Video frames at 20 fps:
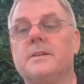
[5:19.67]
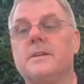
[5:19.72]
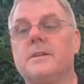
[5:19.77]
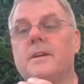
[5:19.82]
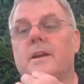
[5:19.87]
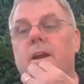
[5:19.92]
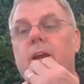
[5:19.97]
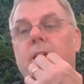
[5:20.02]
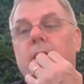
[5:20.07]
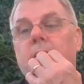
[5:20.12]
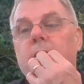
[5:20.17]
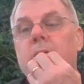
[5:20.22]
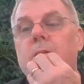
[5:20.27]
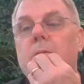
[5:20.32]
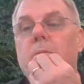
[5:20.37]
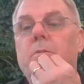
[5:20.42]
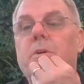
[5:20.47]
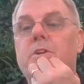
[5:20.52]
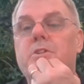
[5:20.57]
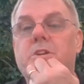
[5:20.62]
okay,
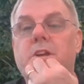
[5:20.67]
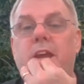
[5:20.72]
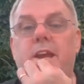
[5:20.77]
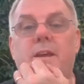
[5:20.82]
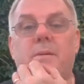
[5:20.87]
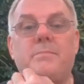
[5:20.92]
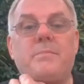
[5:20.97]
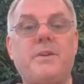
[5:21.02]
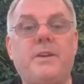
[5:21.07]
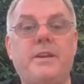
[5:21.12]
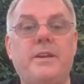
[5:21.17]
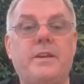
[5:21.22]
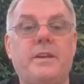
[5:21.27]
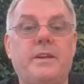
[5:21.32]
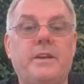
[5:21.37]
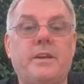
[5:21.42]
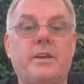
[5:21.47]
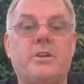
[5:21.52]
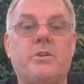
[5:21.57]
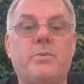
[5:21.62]
which can be
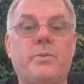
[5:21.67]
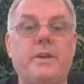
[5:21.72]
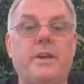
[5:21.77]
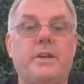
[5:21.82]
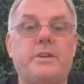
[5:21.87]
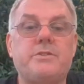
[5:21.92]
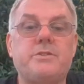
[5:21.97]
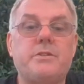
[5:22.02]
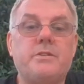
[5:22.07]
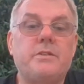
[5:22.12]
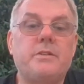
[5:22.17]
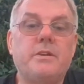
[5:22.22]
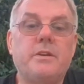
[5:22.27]
increased